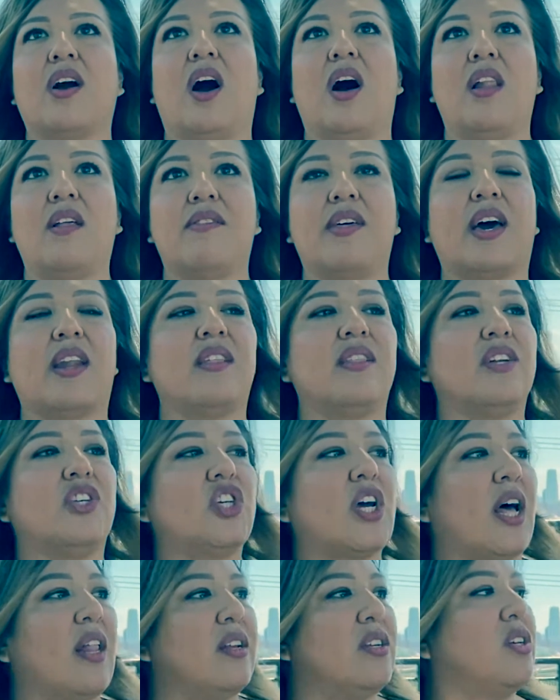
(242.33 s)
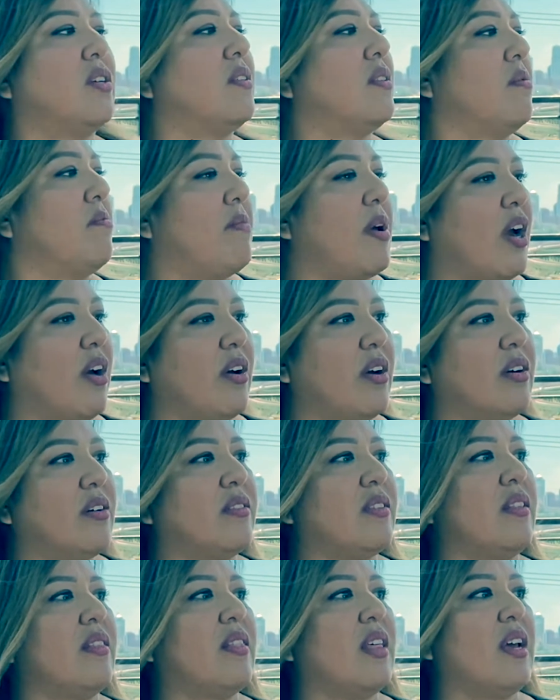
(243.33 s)
all of that and the challenges and barriers
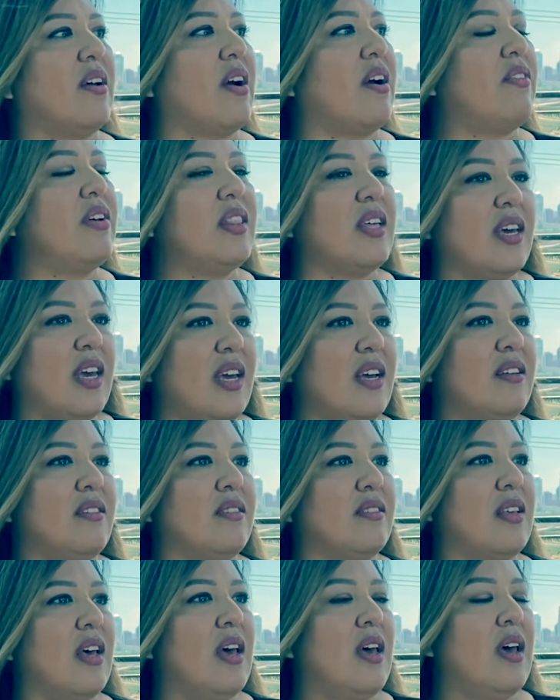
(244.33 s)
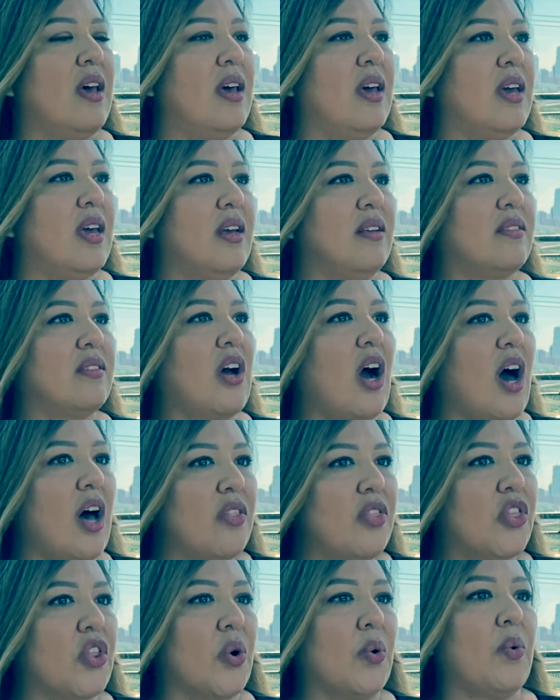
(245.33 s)
and everything he's
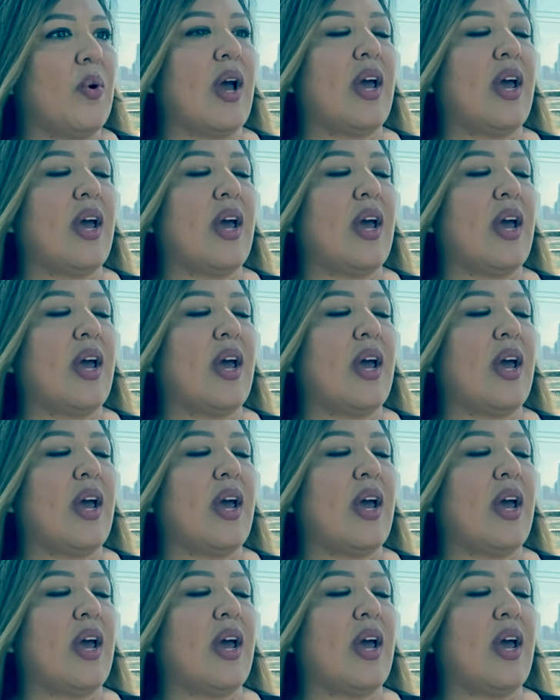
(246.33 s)
gone through,